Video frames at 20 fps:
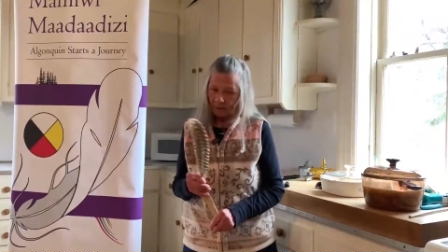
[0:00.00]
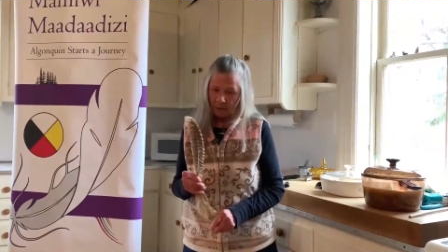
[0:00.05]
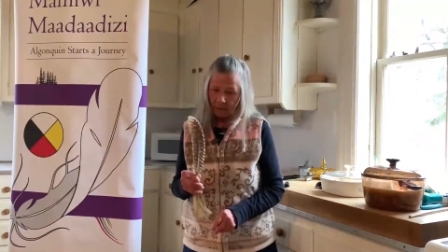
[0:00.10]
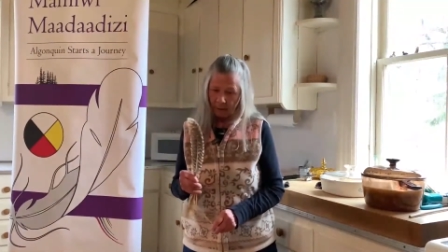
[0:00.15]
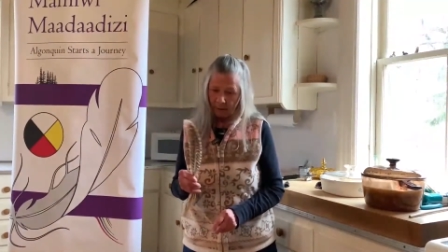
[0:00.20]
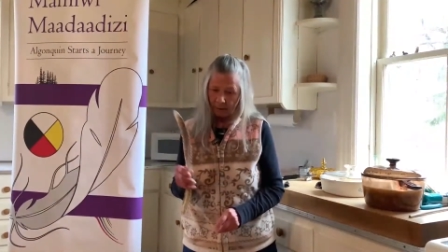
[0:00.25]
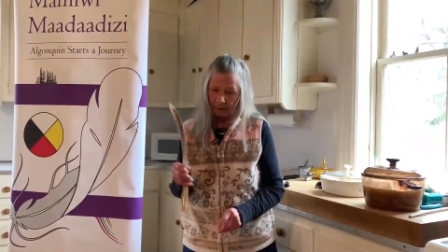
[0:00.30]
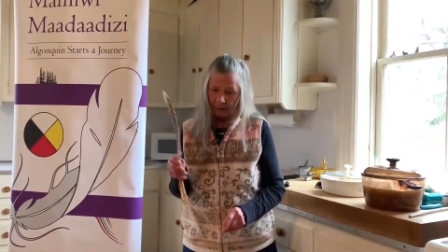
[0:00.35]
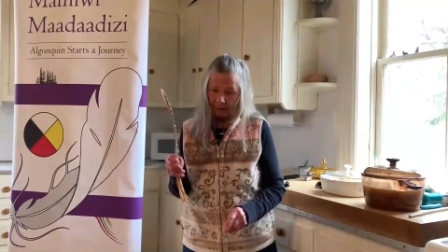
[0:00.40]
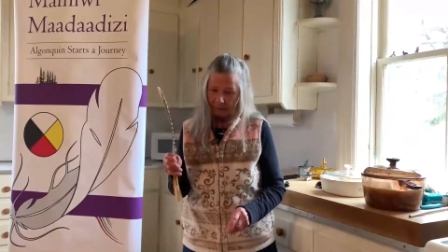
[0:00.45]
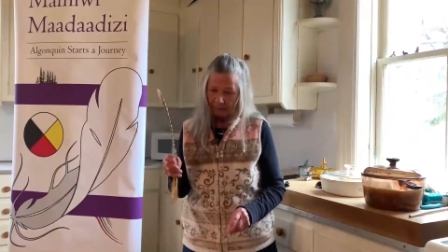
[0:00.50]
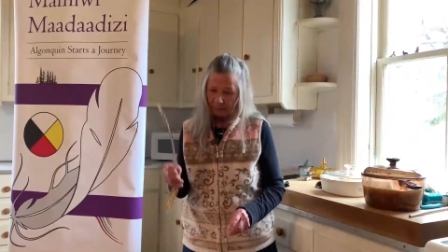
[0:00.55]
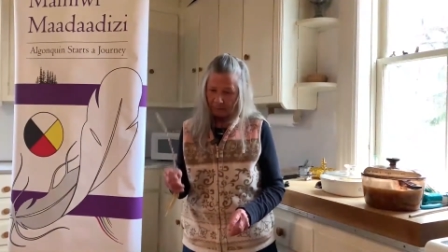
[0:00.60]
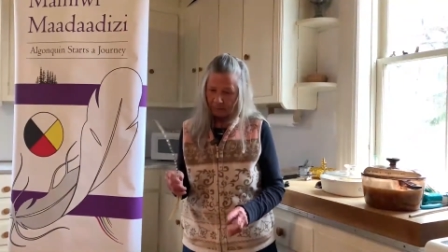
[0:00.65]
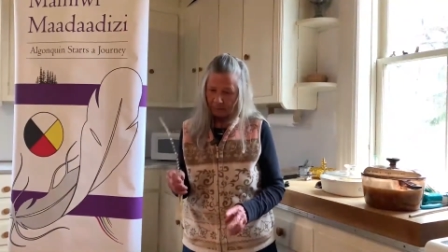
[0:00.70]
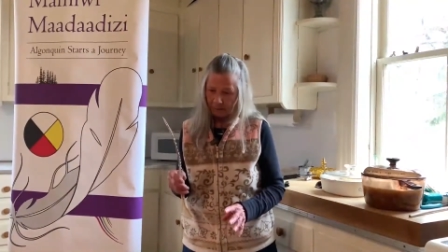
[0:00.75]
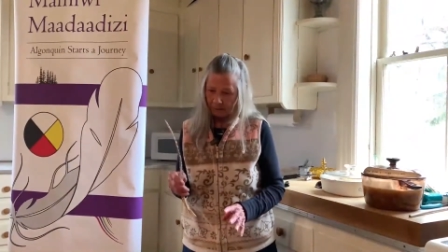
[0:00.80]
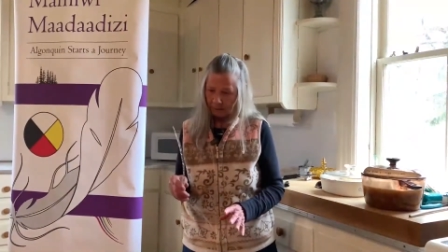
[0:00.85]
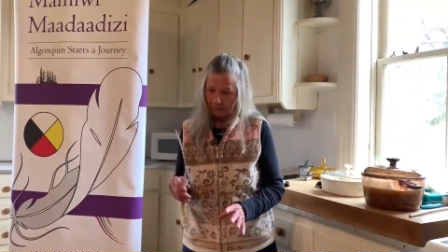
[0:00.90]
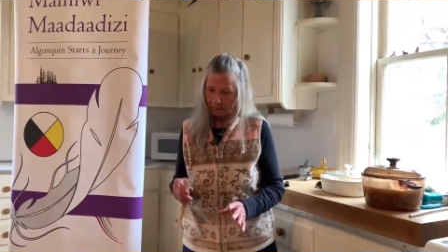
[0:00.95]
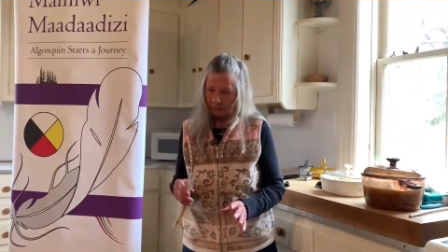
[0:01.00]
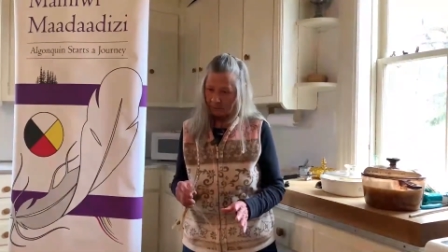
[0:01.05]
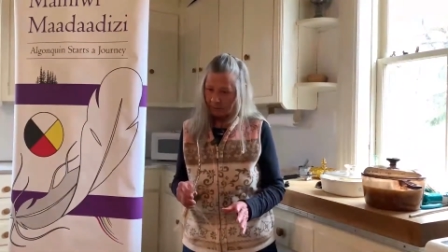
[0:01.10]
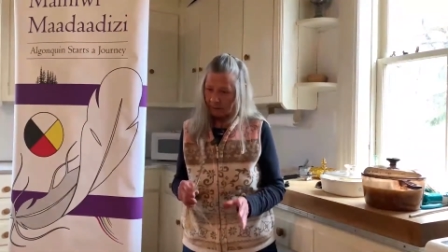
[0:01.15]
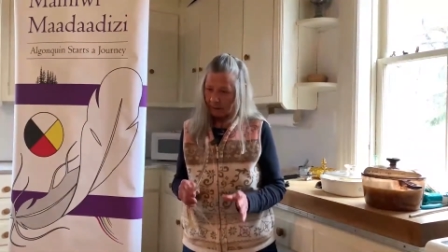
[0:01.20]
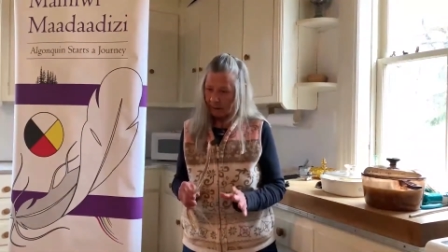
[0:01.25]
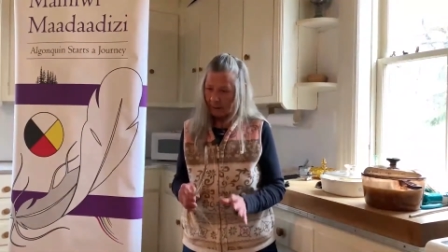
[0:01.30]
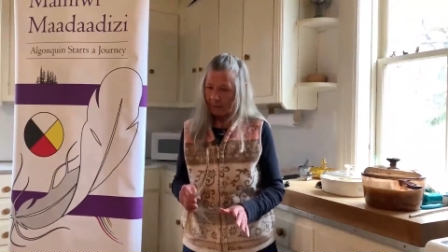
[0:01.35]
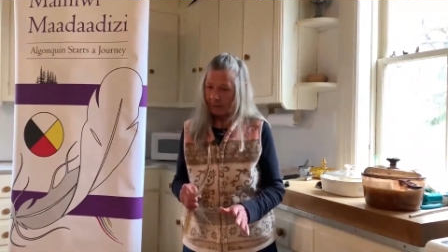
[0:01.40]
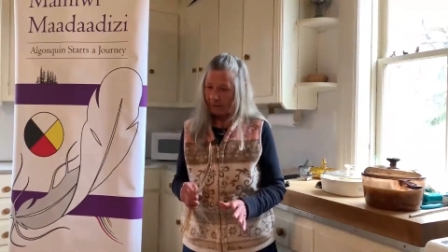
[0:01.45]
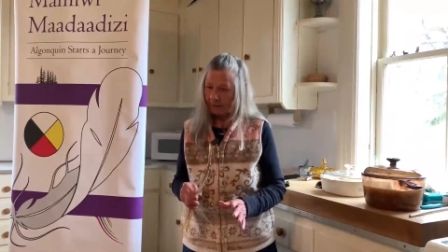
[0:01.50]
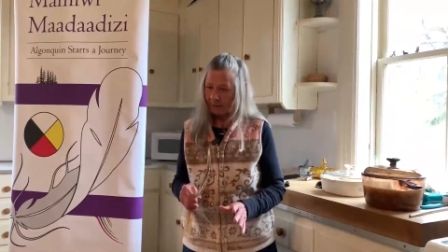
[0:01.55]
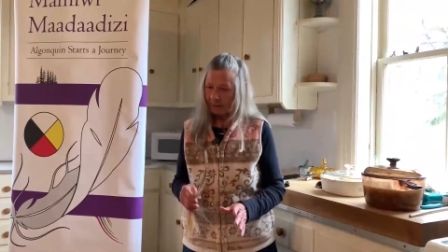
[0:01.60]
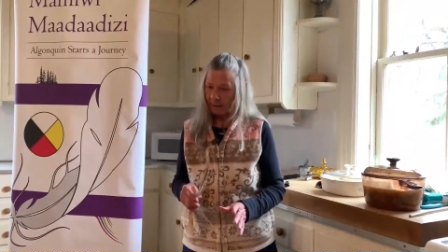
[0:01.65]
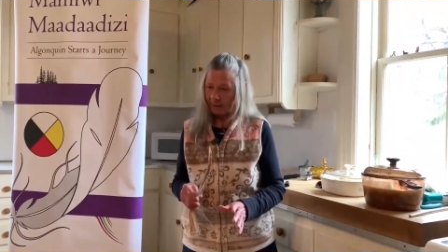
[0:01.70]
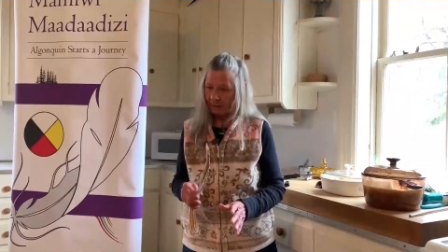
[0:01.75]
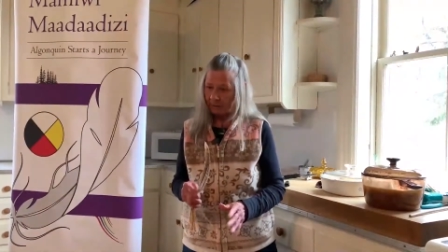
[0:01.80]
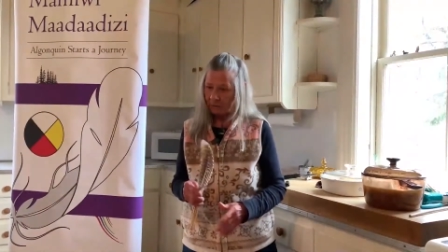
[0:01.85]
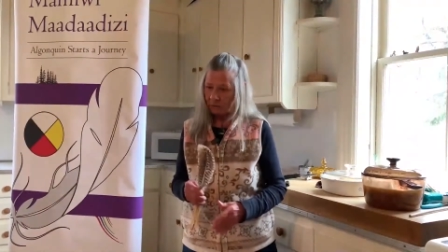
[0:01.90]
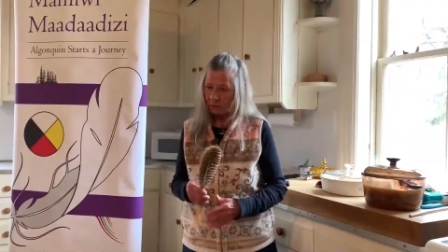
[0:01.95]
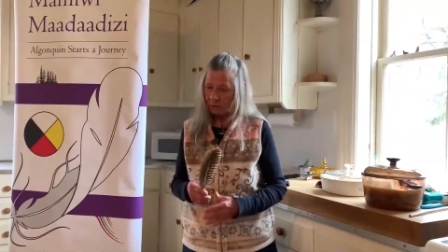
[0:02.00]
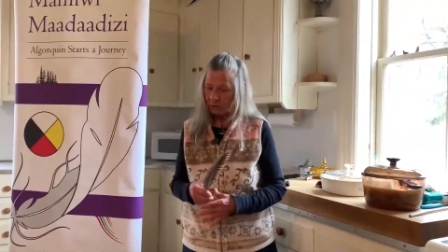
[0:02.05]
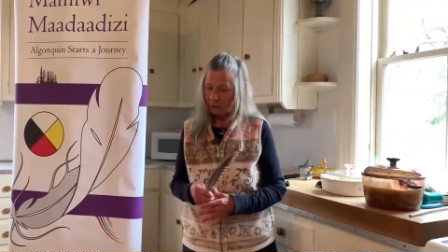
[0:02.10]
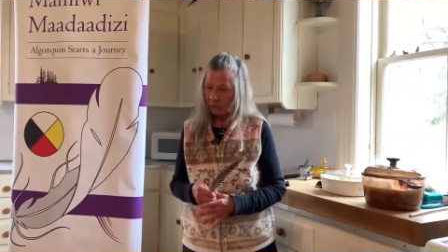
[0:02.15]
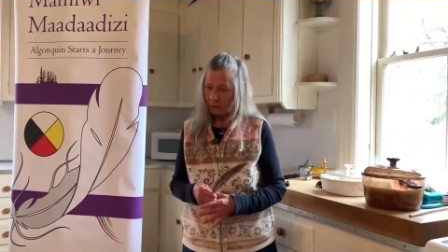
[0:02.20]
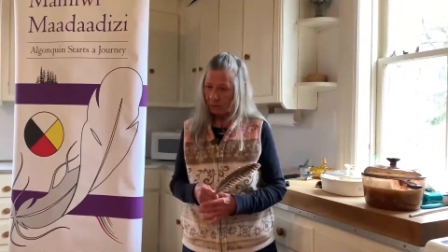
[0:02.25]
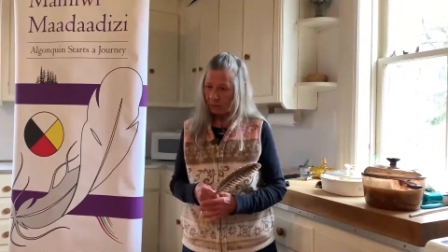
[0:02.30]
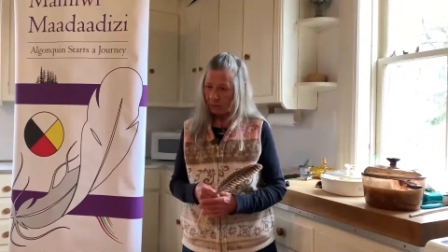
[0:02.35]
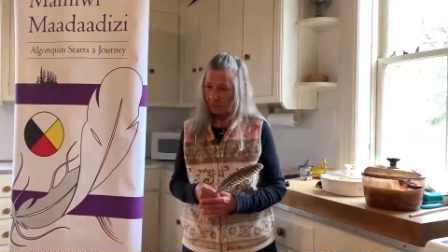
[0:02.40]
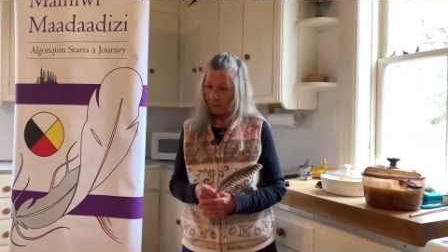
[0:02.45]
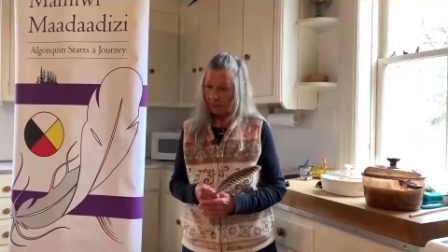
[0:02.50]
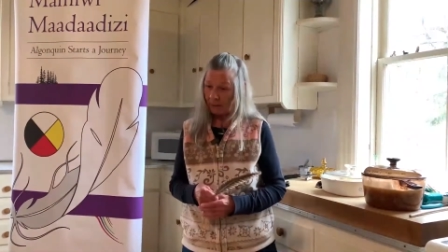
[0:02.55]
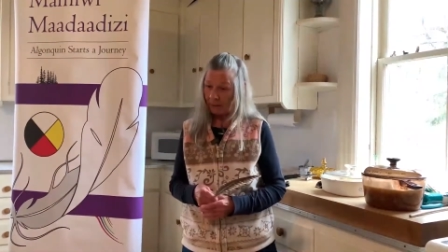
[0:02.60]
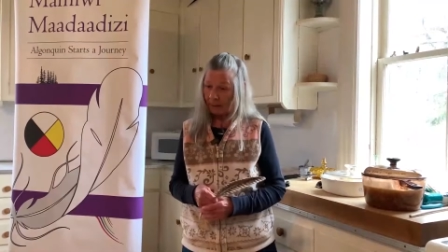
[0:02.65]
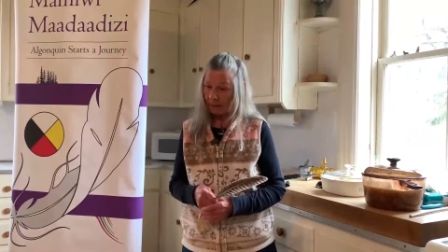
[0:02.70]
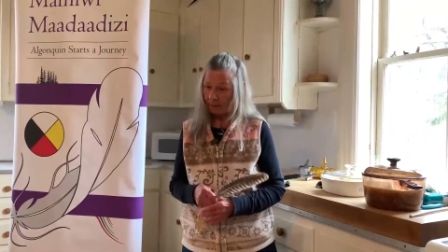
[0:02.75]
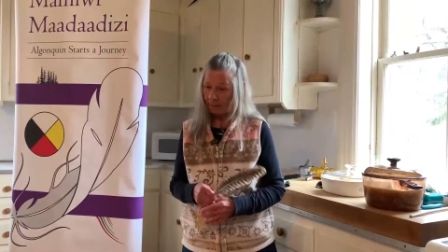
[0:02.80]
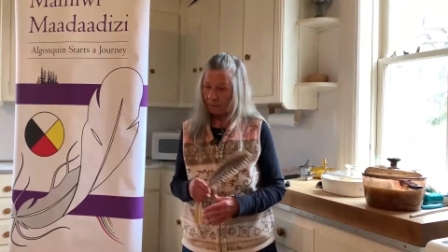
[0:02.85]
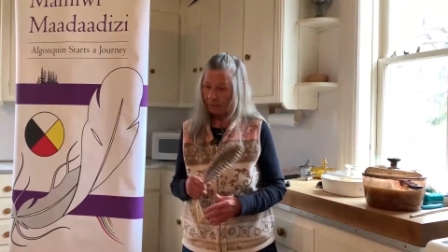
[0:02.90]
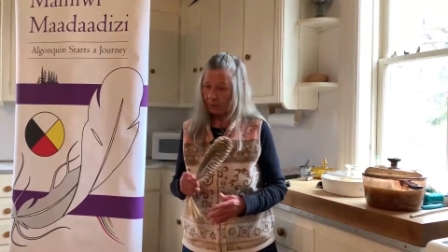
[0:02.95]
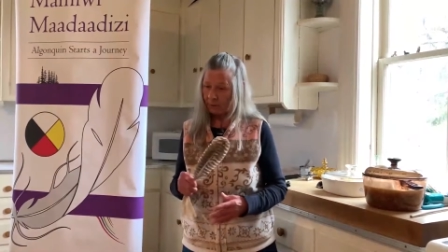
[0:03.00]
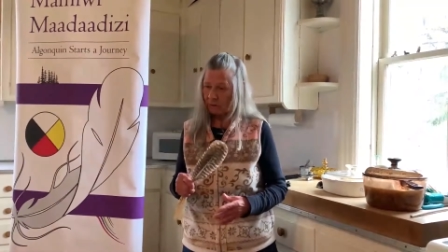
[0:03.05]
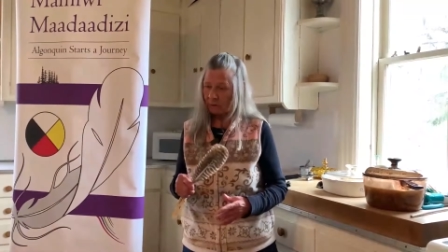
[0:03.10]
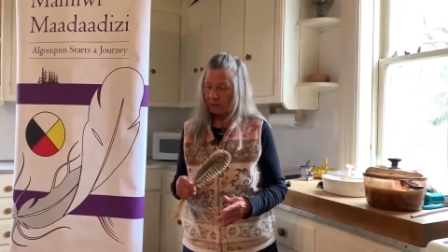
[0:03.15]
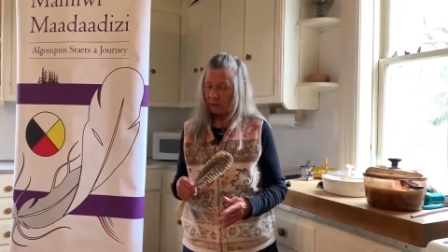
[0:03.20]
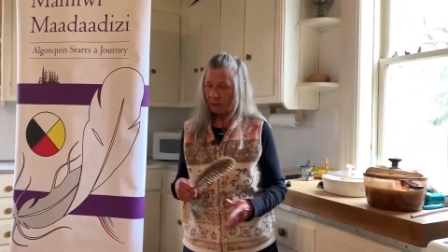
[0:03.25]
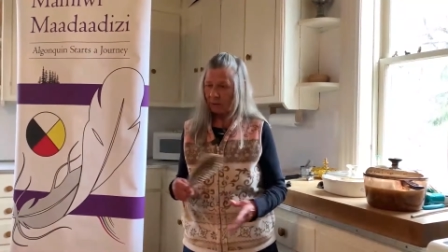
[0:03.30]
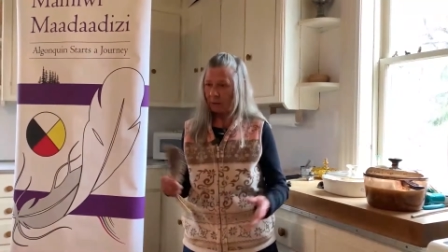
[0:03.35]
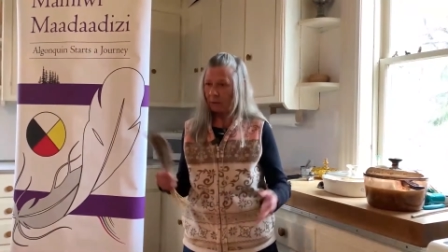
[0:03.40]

And it, in telling that story, I was